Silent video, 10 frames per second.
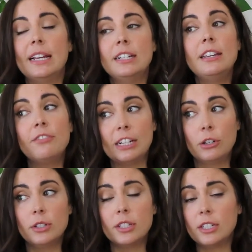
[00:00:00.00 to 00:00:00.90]
And if I
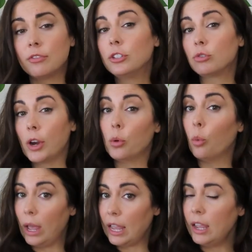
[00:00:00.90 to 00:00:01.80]
notice a difference right
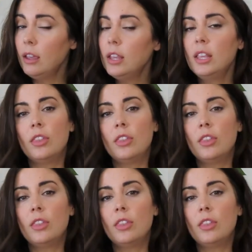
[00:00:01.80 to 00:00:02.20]
away,